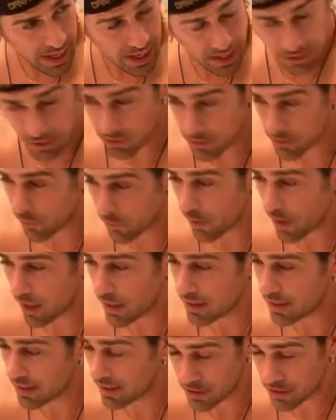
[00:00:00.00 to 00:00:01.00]
and there's
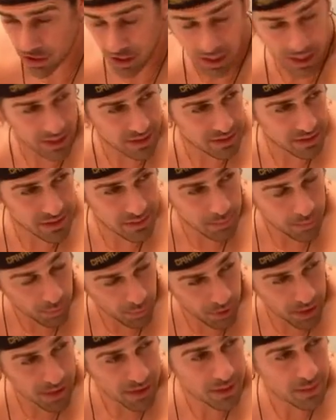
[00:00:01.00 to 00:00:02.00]
finally a chance to
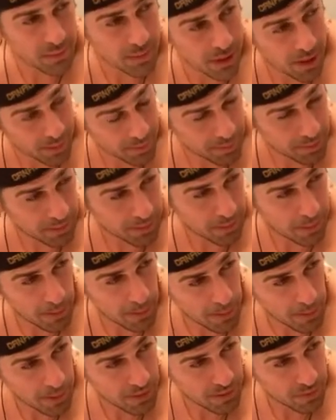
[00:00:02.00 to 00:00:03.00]
break them up.
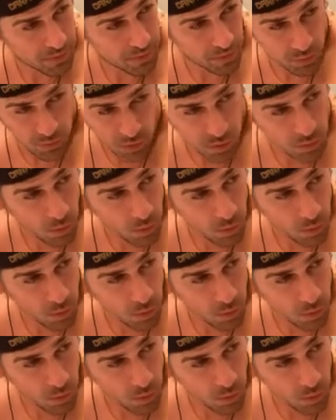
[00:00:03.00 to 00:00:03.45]
You